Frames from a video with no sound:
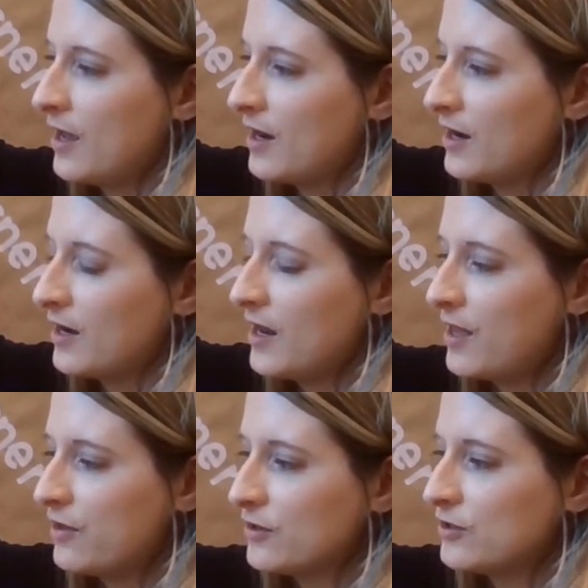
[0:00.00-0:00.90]
and
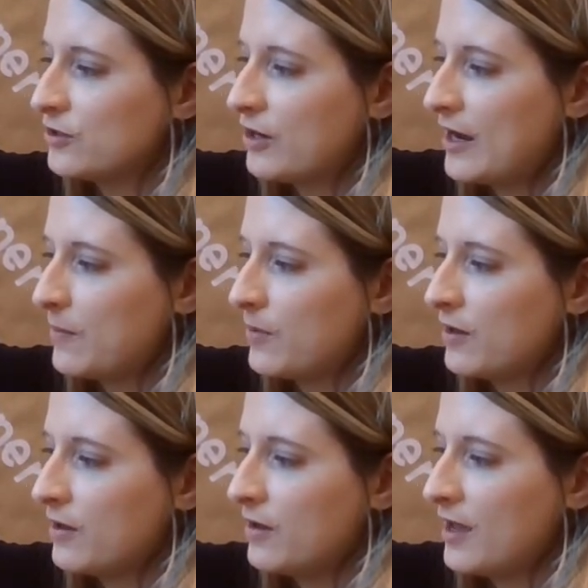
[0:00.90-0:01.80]
another stripe,
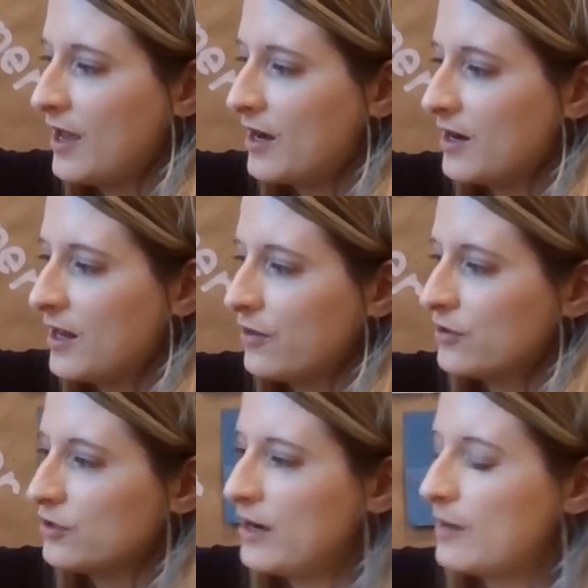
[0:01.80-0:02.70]
and another
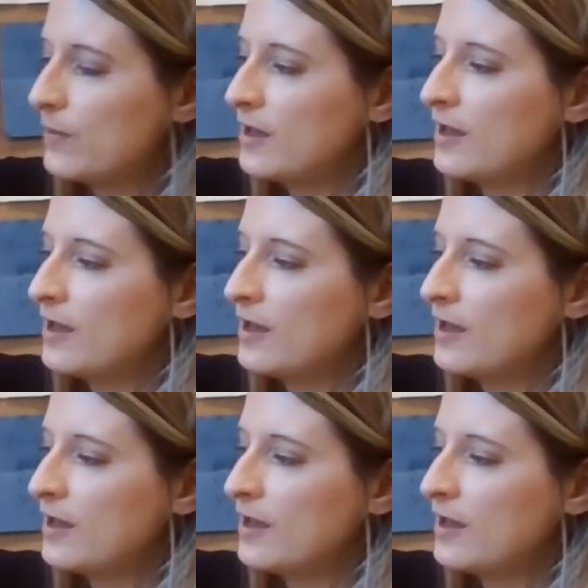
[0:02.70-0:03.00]
stripe.